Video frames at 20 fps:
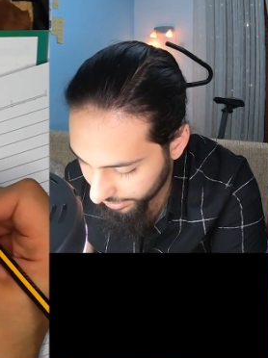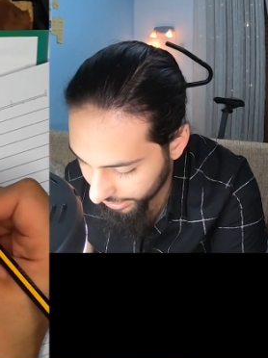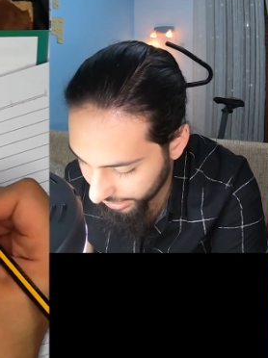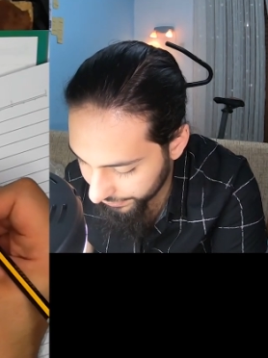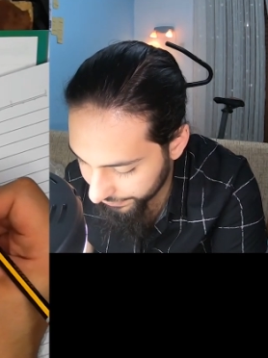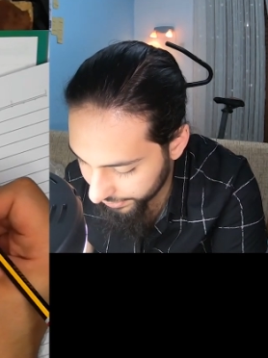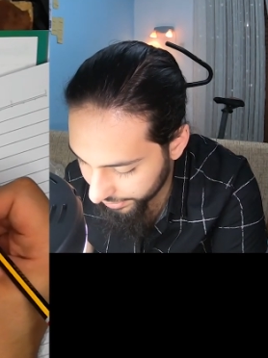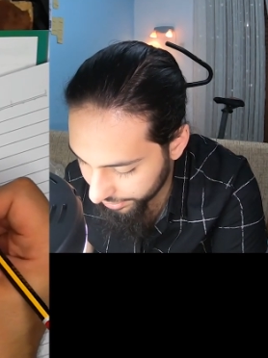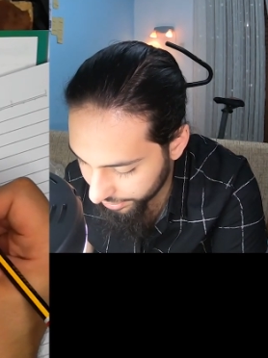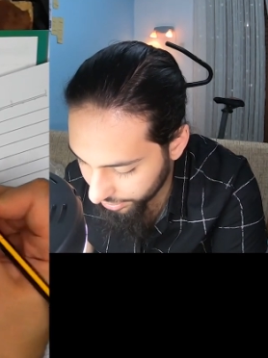
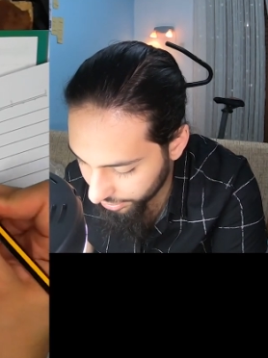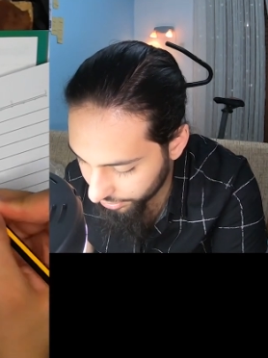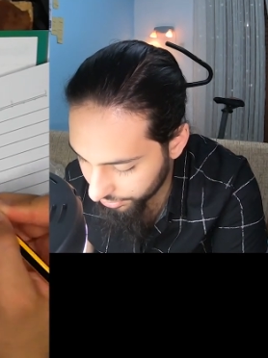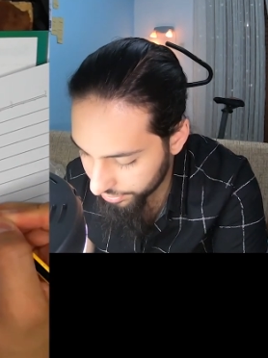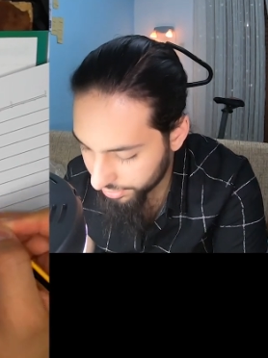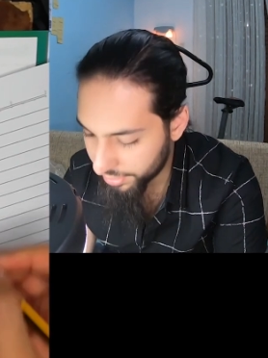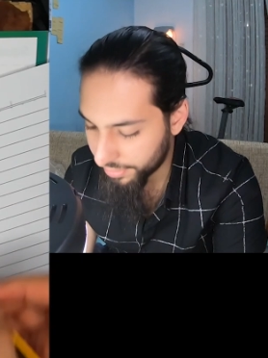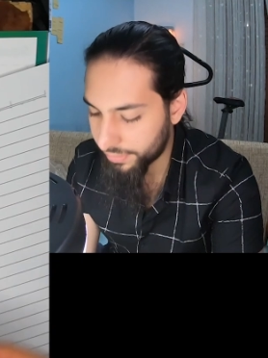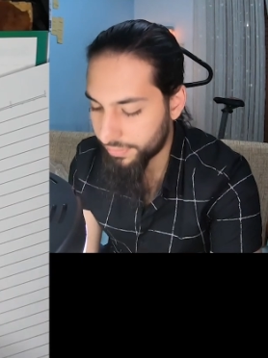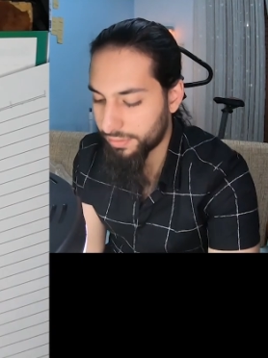Give it a
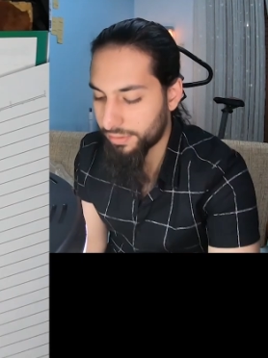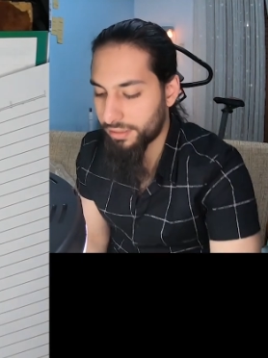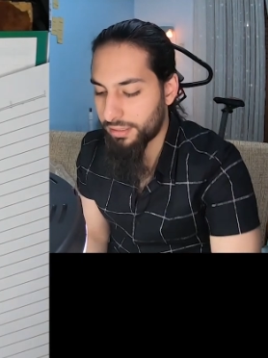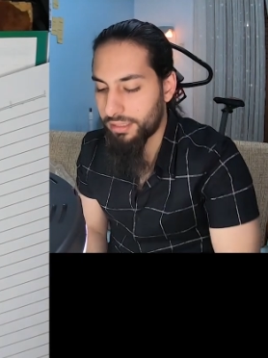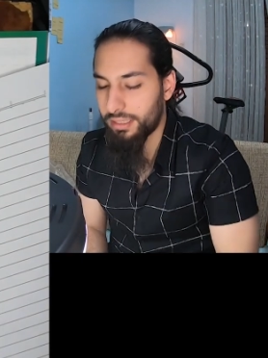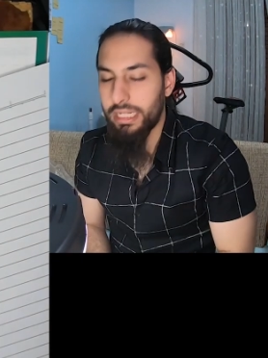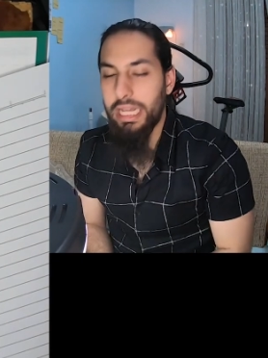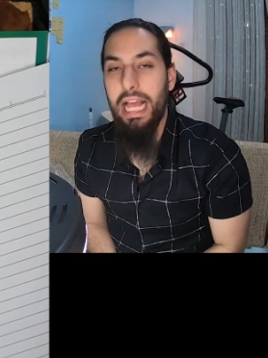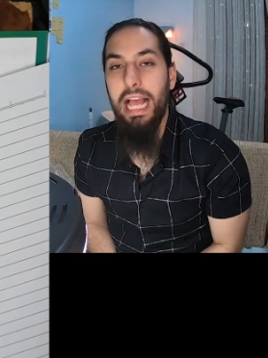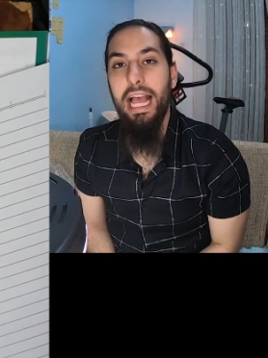nose,
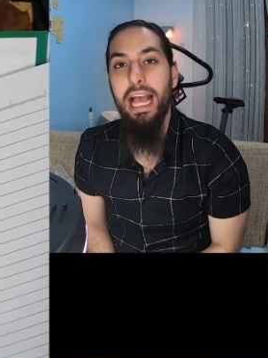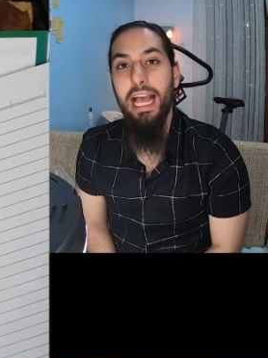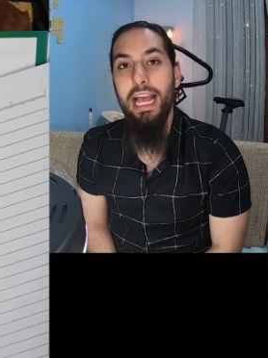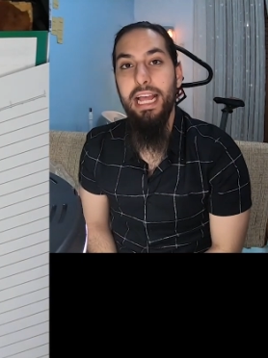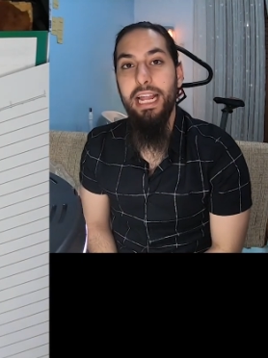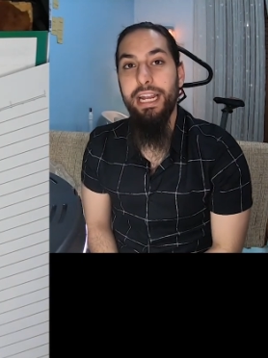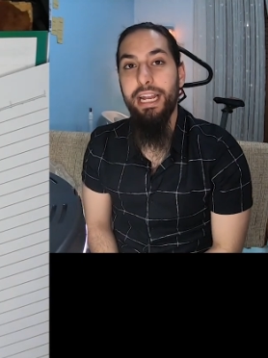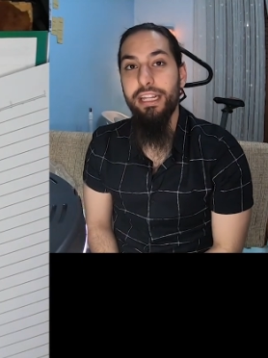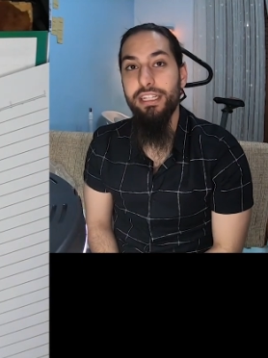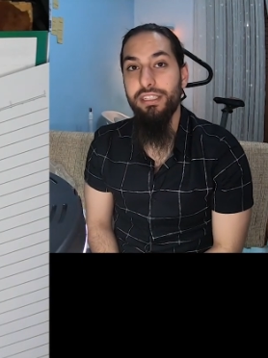
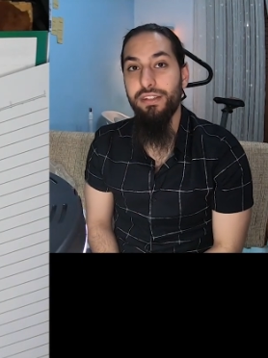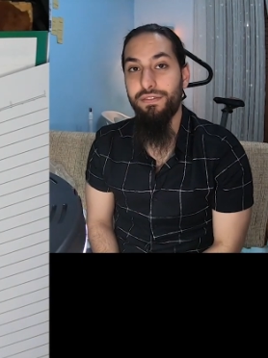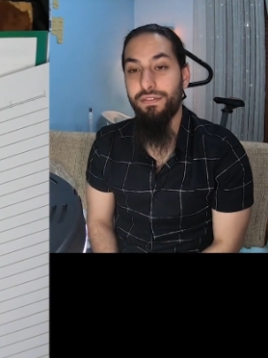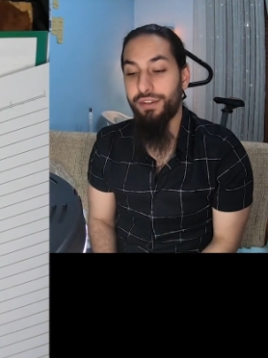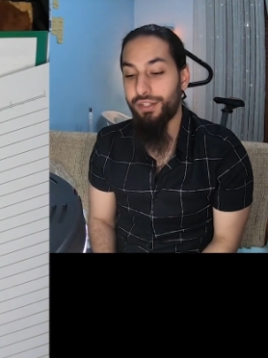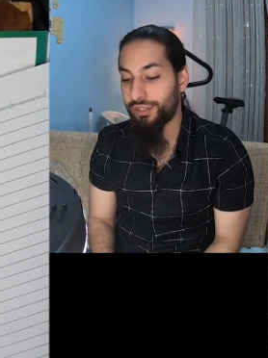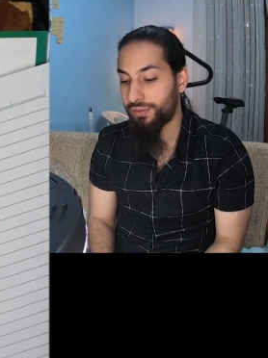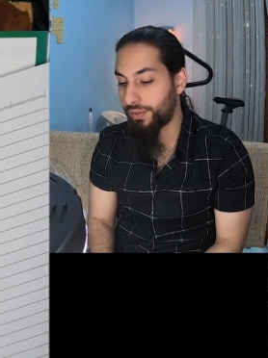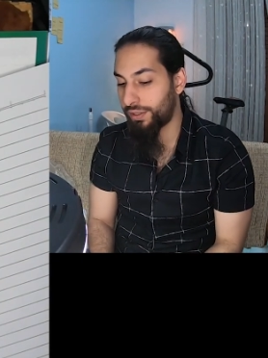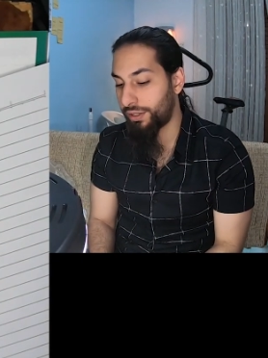and that's the
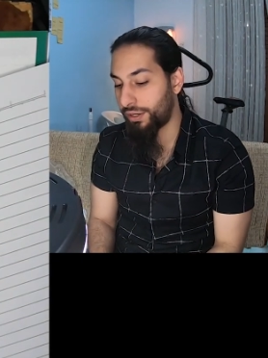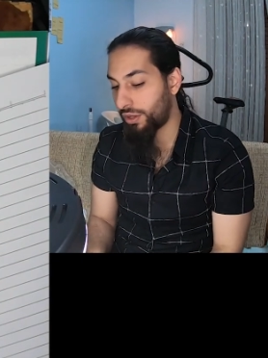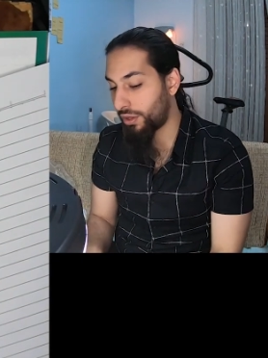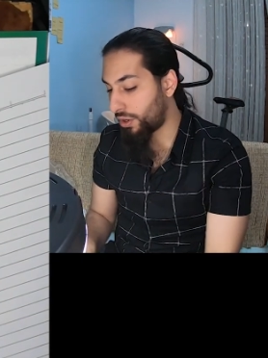first one.